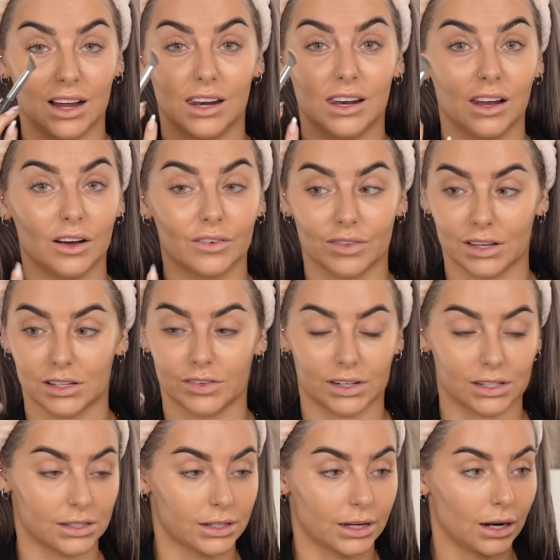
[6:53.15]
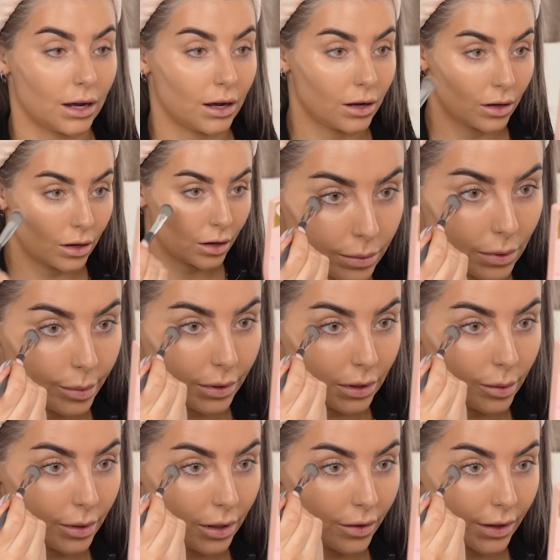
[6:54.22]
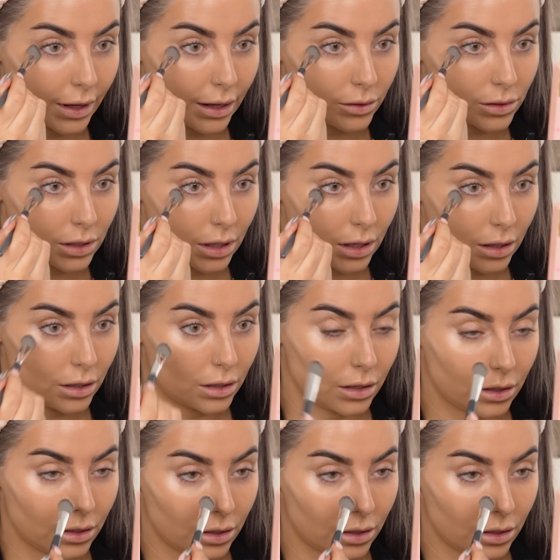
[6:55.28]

I love this for concealer. Pop a little bit on the outer